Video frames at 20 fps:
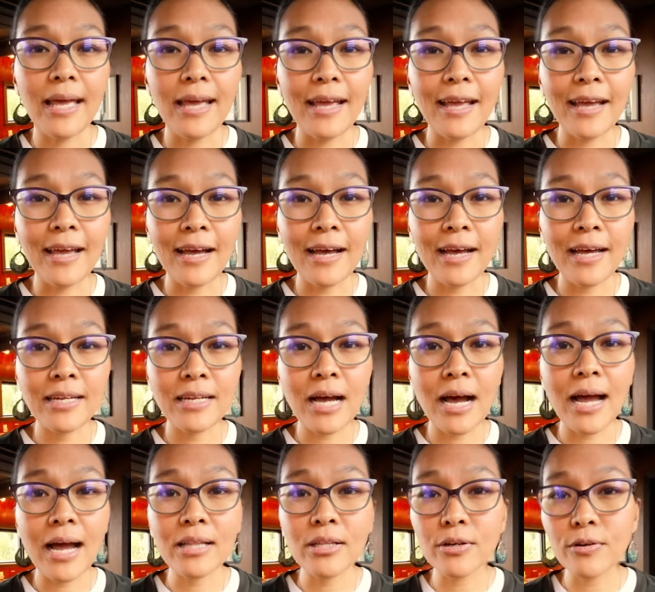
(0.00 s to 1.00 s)
And
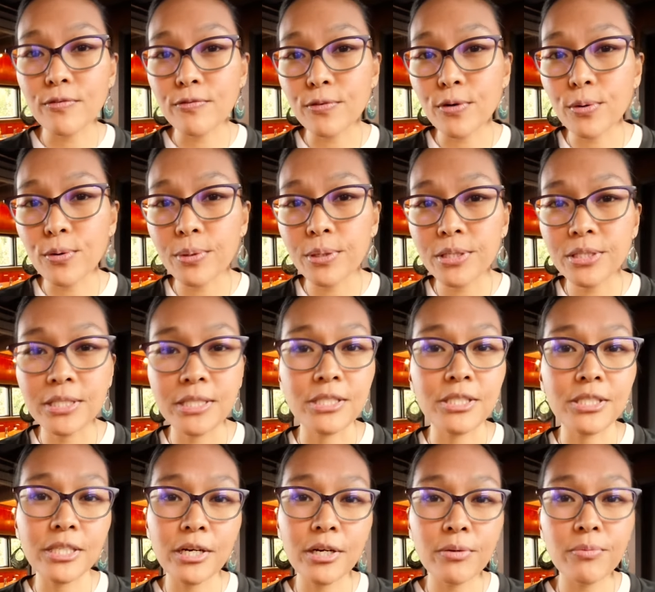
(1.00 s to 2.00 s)
I look forward to
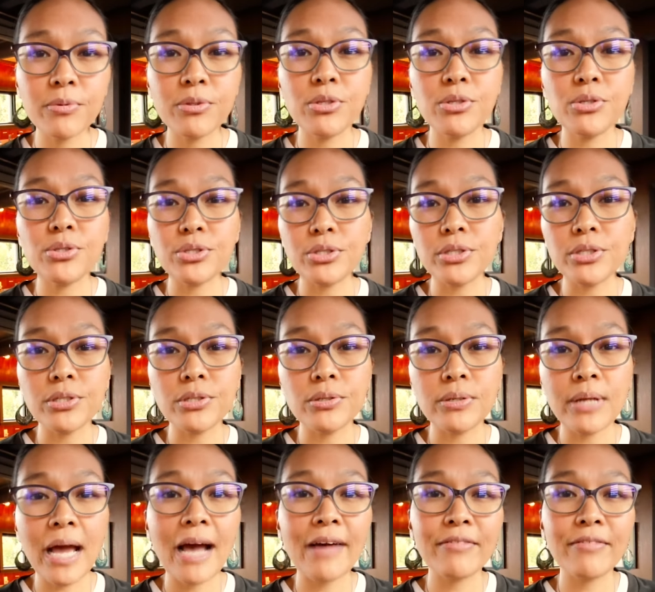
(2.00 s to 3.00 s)
sharing with you
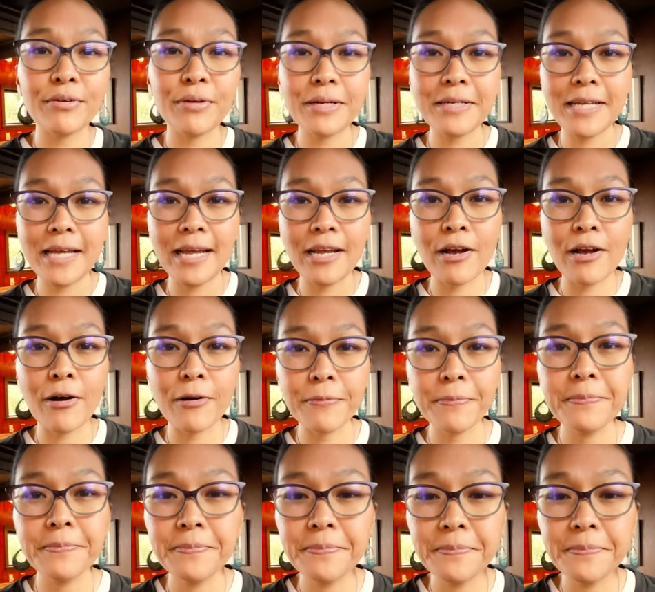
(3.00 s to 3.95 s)
soon. Have a great day, y'all.